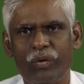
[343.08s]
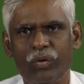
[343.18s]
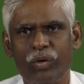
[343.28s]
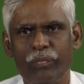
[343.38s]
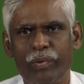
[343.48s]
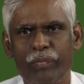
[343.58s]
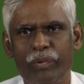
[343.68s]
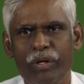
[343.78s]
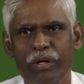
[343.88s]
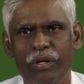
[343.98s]
rural
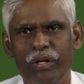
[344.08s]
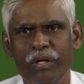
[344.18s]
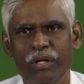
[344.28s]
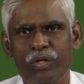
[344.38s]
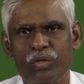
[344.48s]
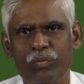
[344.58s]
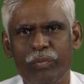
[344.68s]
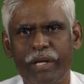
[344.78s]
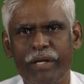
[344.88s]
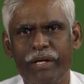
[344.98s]
people to
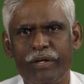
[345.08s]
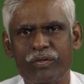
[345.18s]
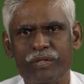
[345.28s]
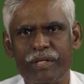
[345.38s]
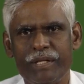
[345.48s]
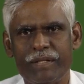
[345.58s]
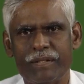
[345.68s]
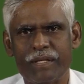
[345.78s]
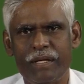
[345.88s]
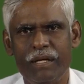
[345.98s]
migrate to cities